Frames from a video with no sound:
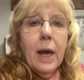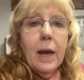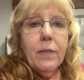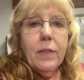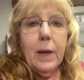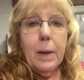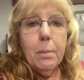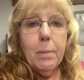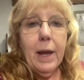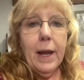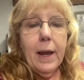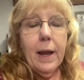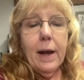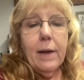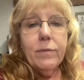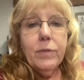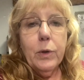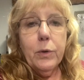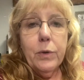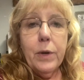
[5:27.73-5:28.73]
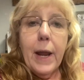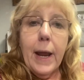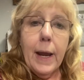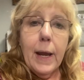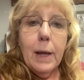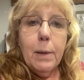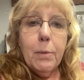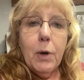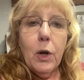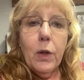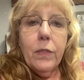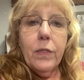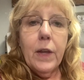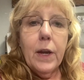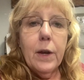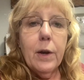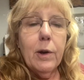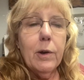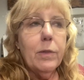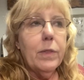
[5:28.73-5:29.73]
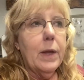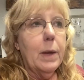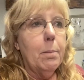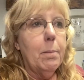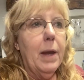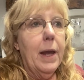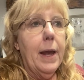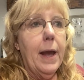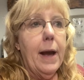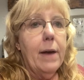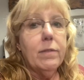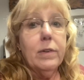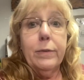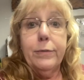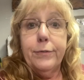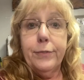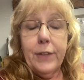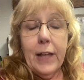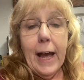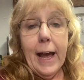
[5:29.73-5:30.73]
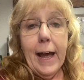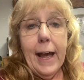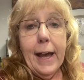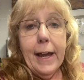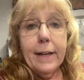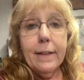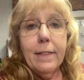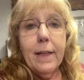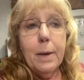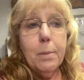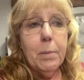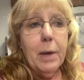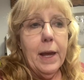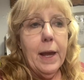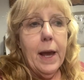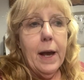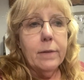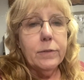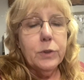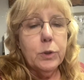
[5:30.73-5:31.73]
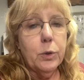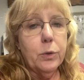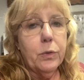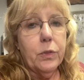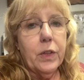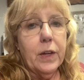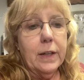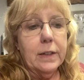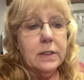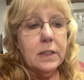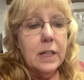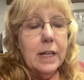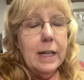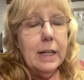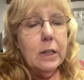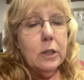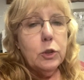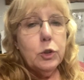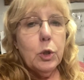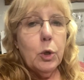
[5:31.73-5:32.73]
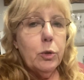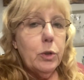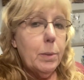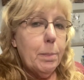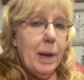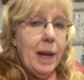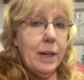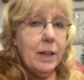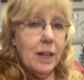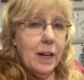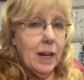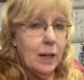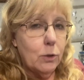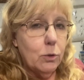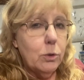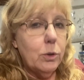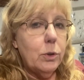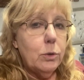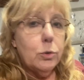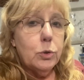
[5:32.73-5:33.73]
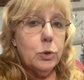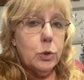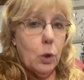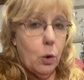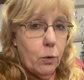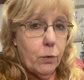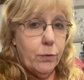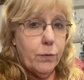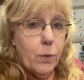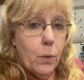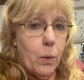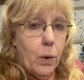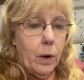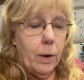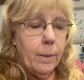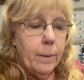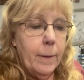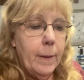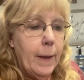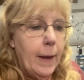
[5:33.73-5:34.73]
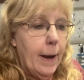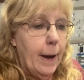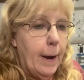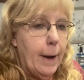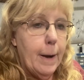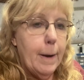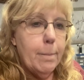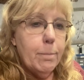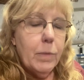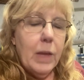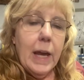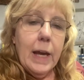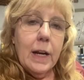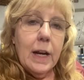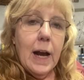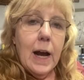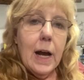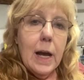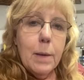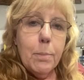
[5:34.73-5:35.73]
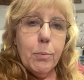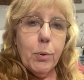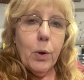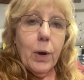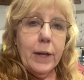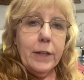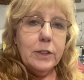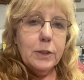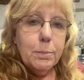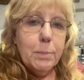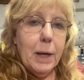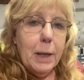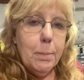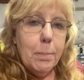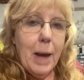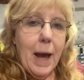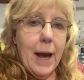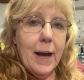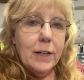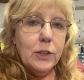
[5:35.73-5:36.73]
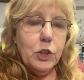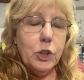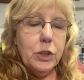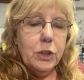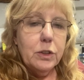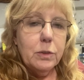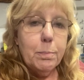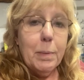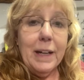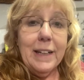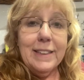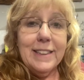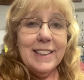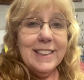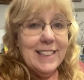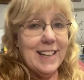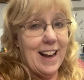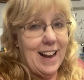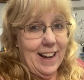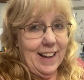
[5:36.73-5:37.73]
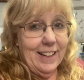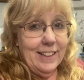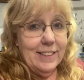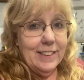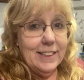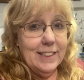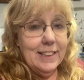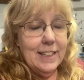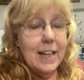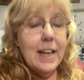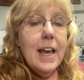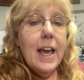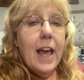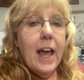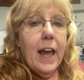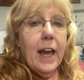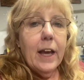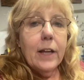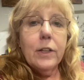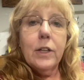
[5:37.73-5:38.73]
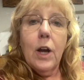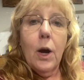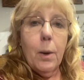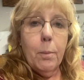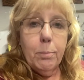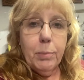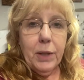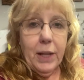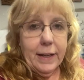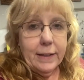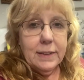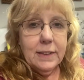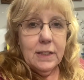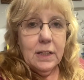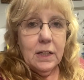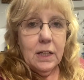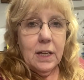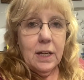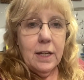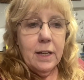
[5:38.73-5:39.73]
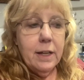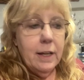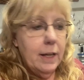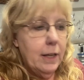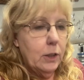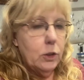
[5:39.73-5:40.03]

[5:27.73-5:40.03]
They may have their name on there, they may have a flag, they may have certain things. So, depending on who you sew for, and I price my patches by size and complexity.